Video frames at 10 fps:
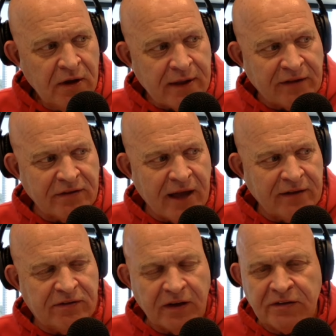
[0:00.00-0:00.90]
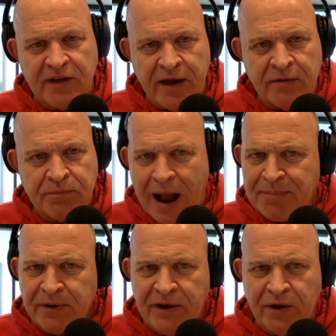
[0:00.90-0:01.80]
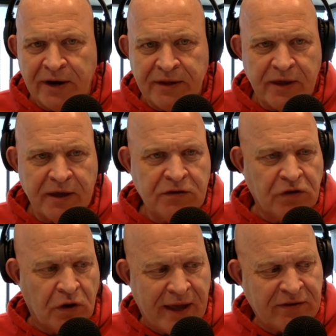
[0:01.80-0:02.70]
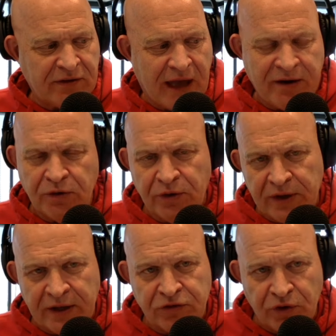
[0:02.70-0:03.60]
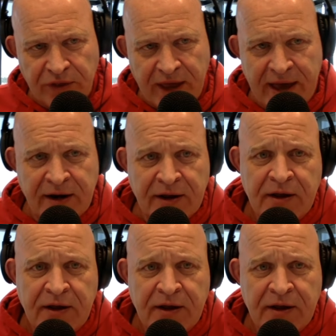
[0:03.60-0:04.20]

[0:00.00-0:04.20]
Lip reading: That's not 610 property or anything. So that's, I don't know the answer to that.